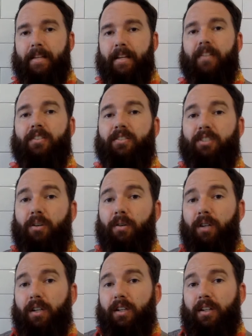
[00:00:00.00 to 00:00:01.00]
And
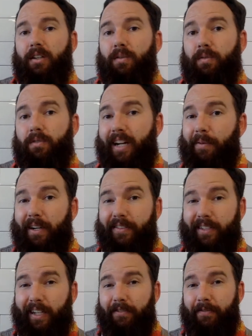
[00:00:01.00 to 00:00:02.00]
so tonight we're going
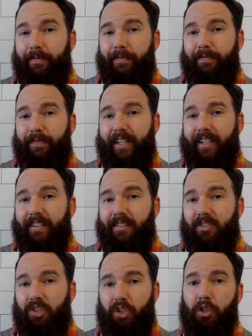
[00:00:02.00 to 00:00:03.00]
to have to kind of fit in
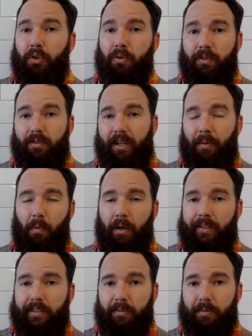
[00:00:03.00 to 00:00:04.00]
2 at
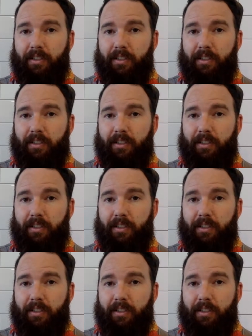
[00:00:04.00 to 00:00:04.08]
once.